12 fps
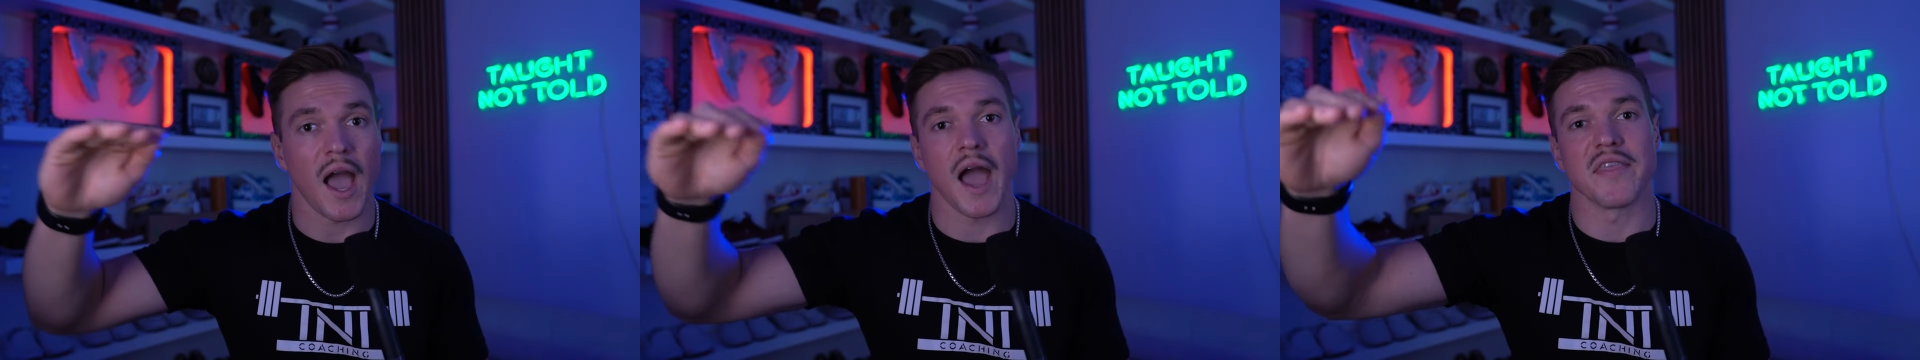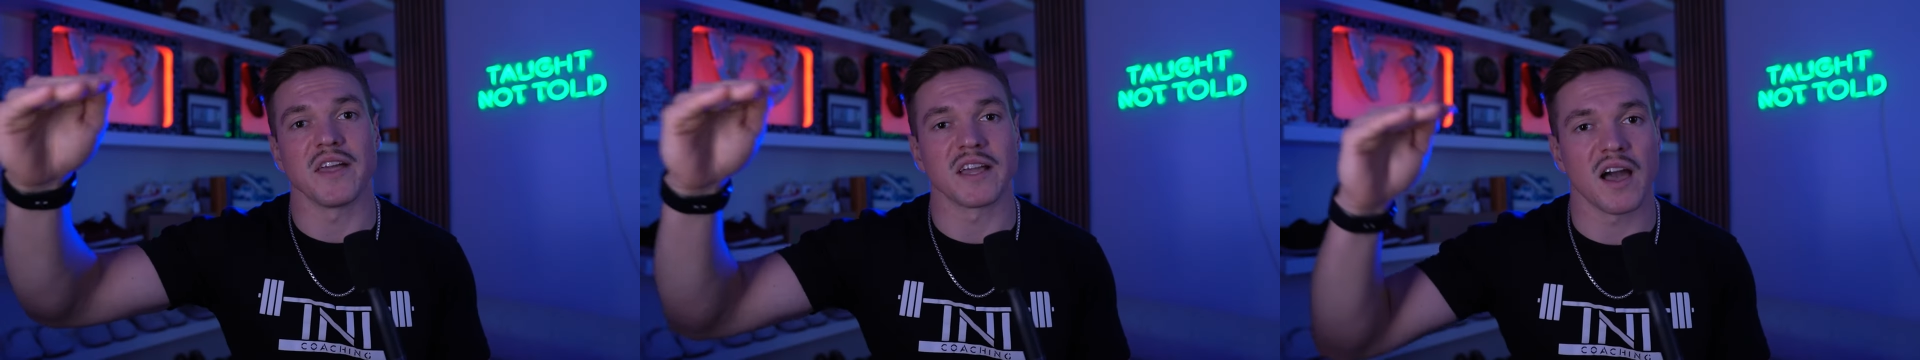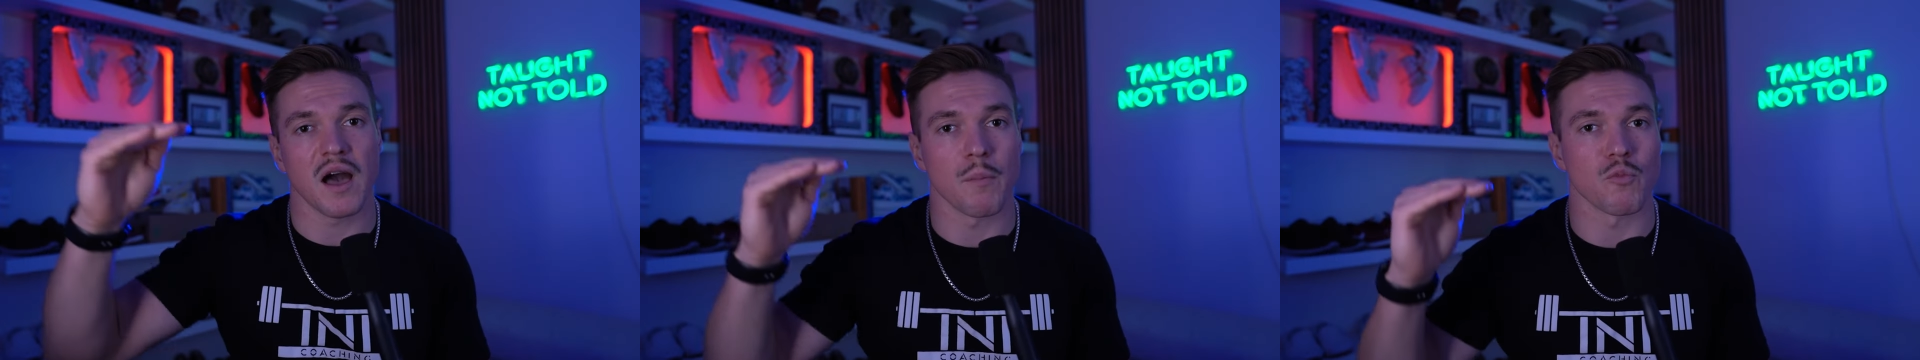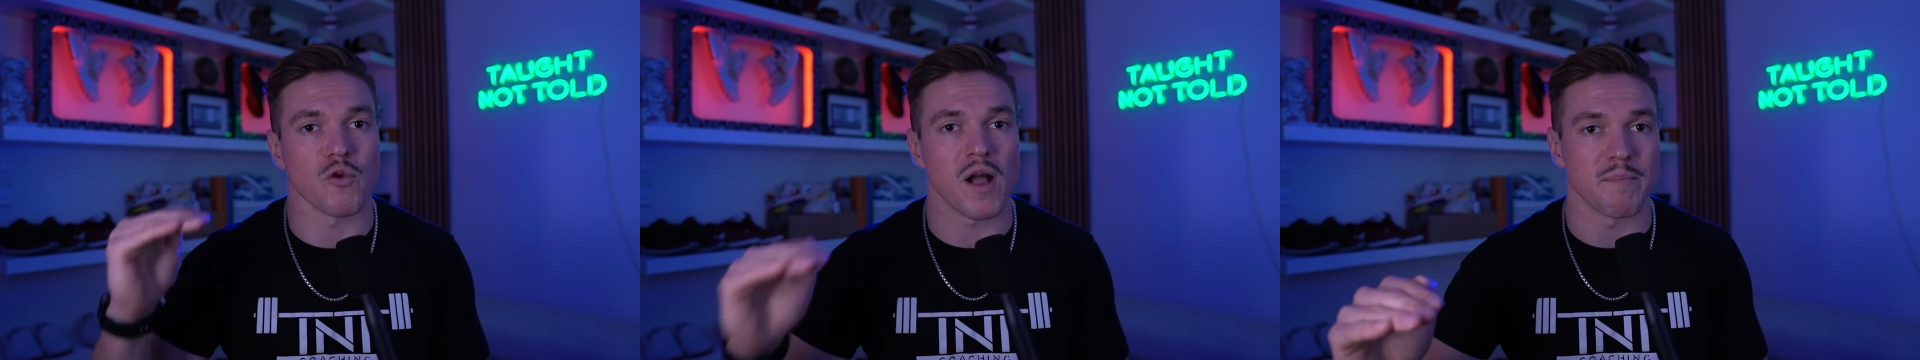and then
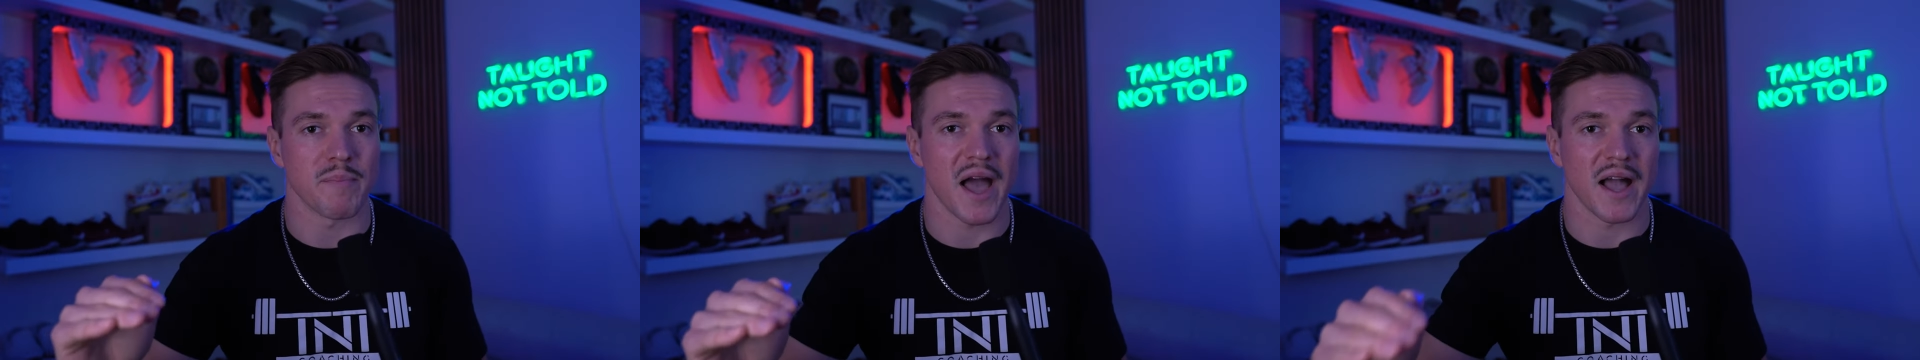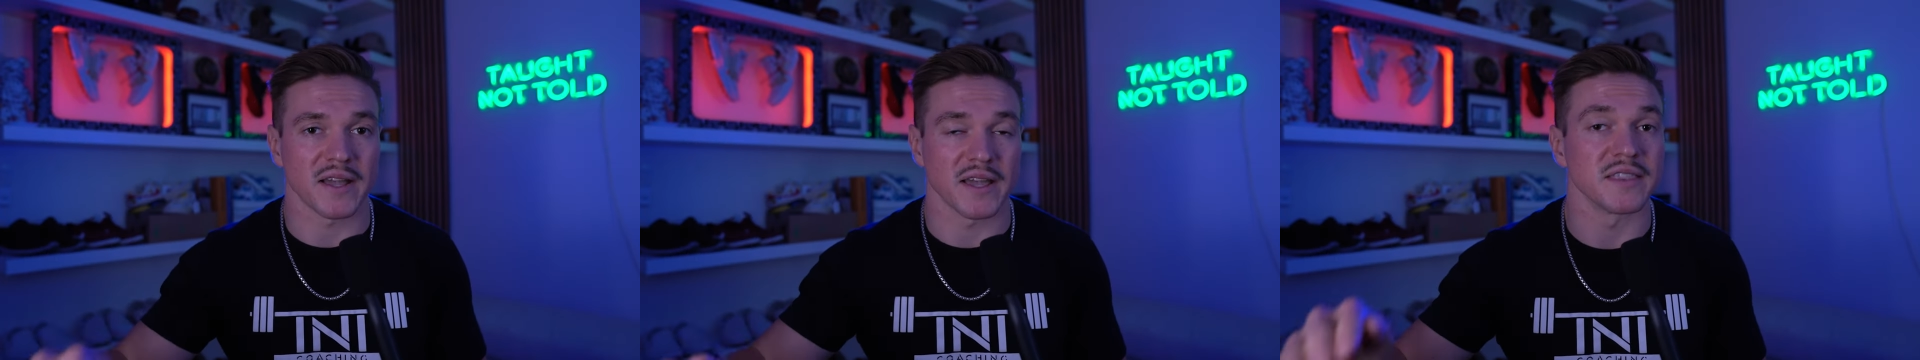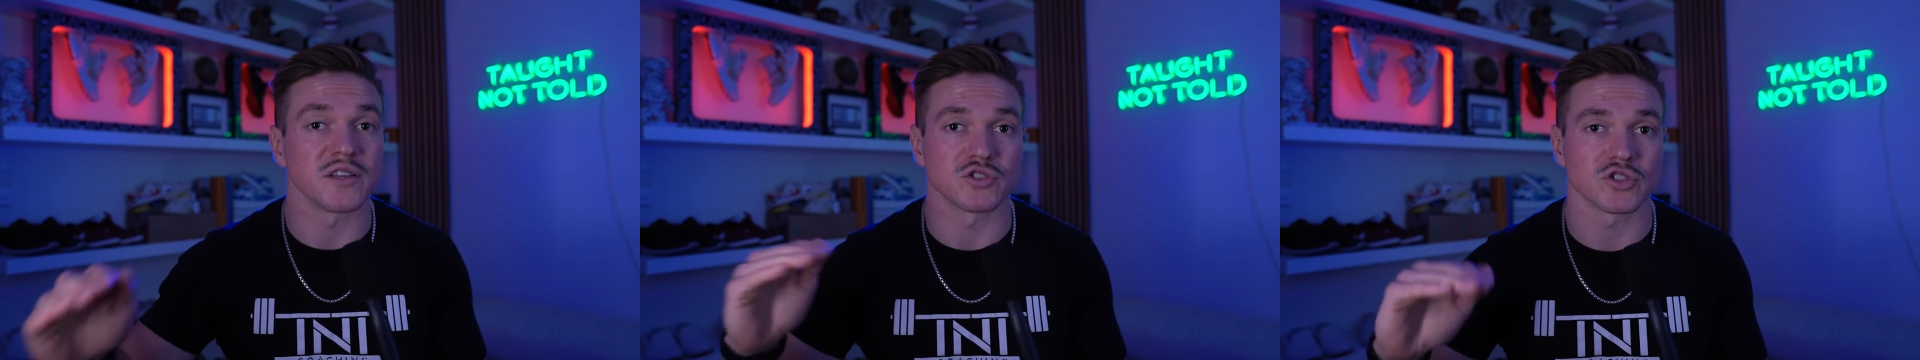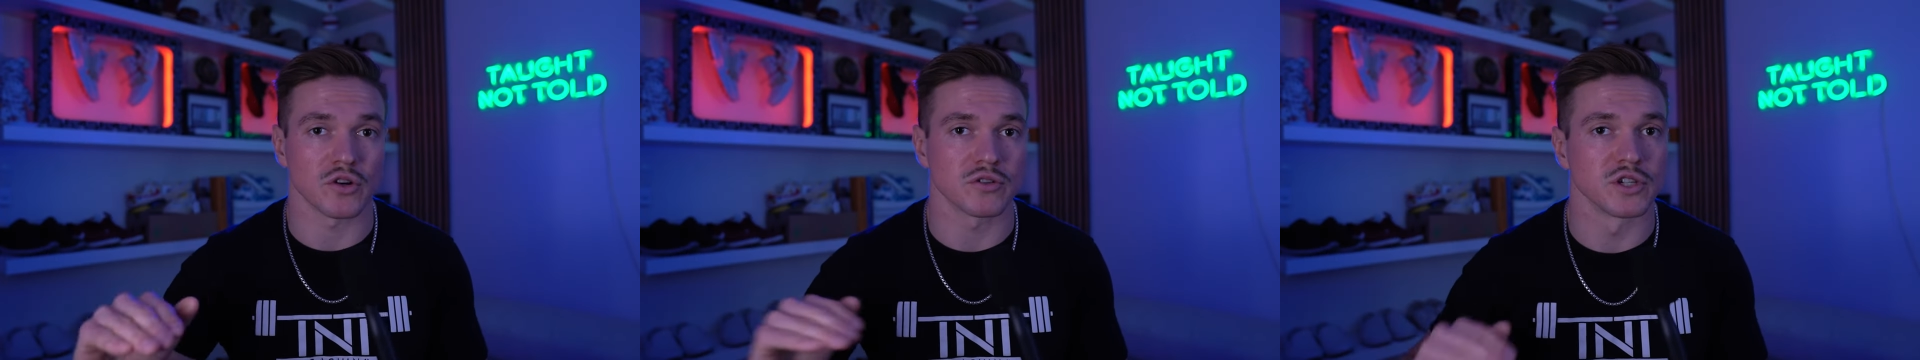come right back and they'll
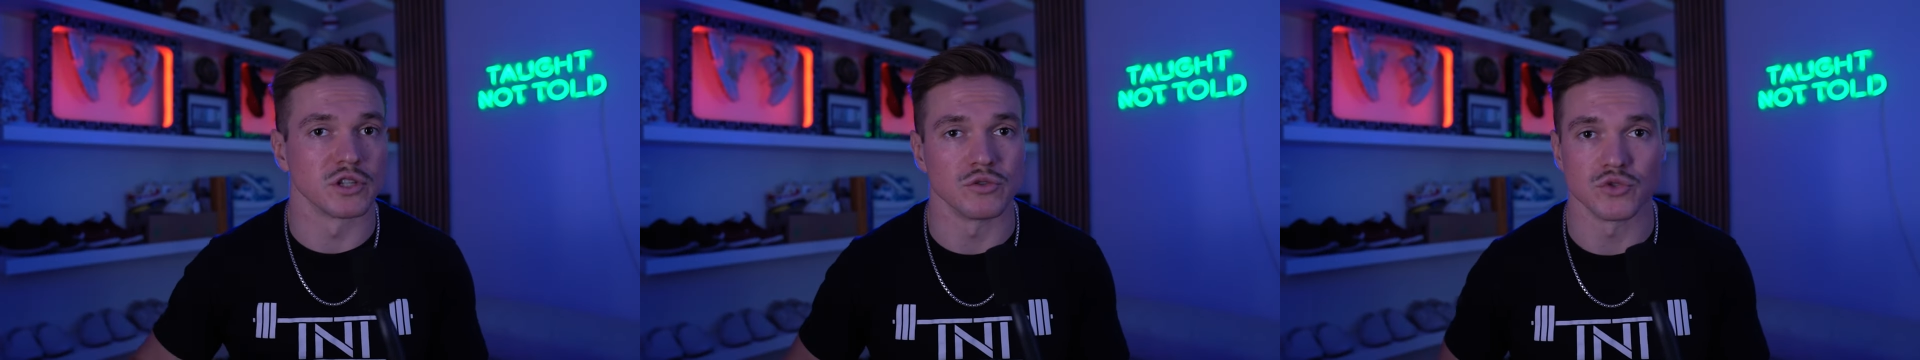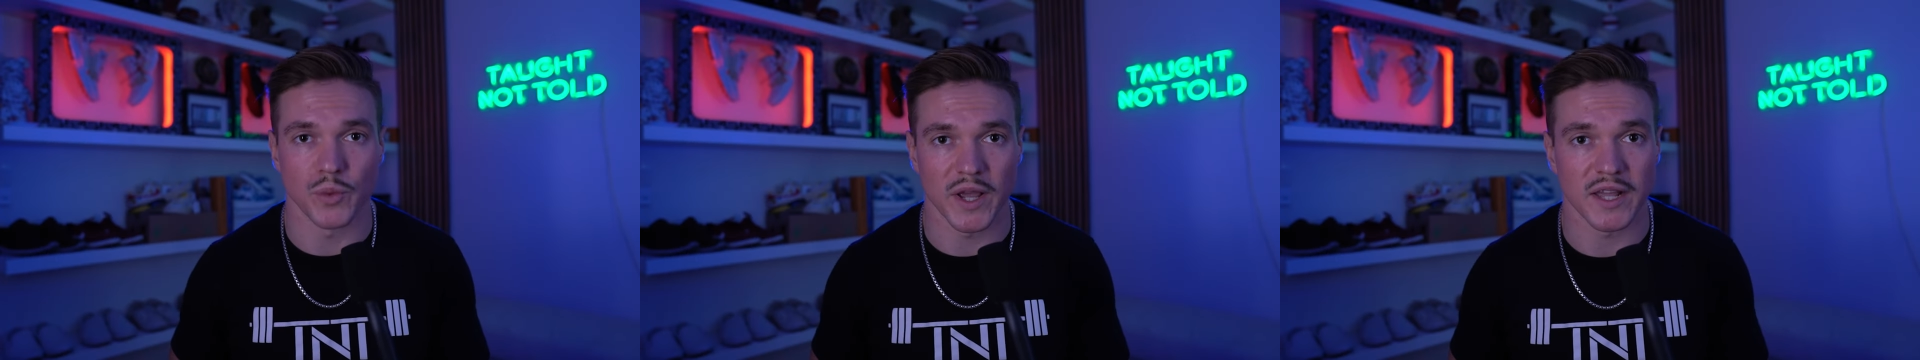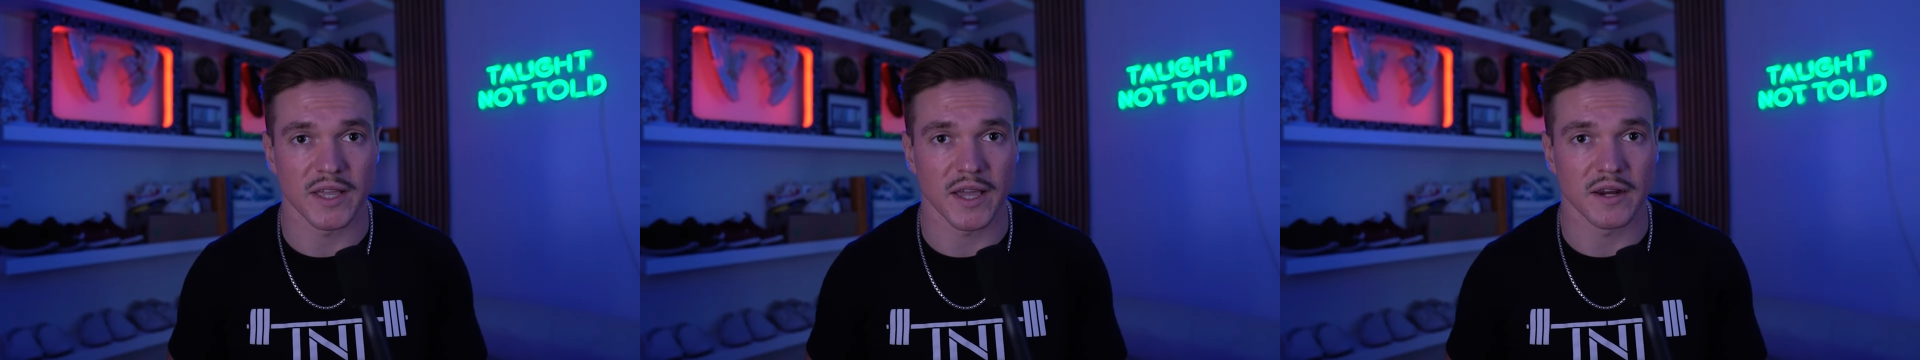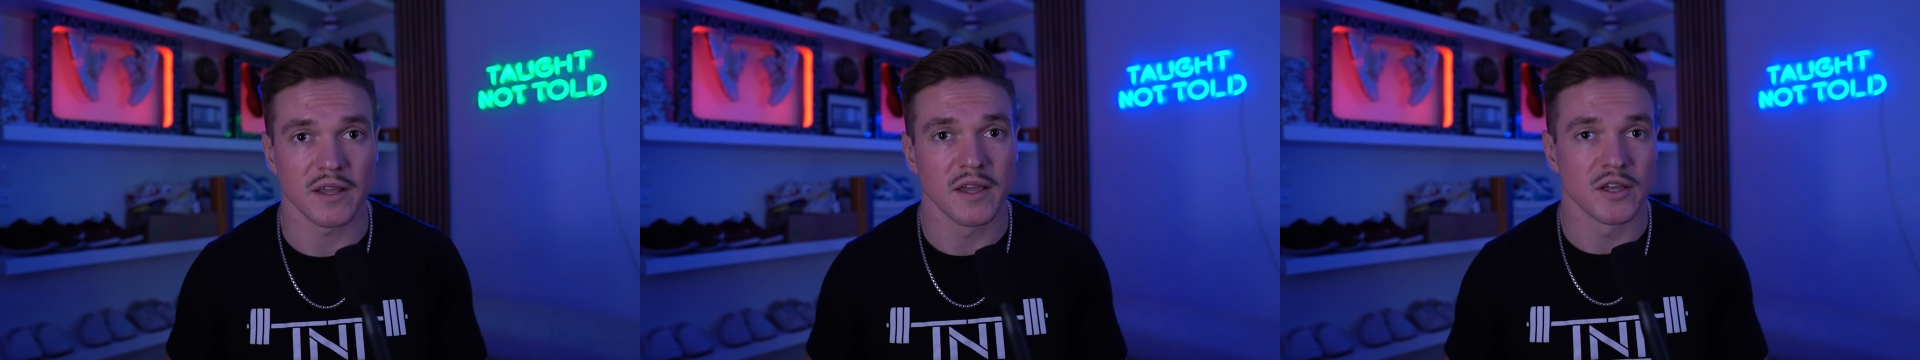start to lose weight again.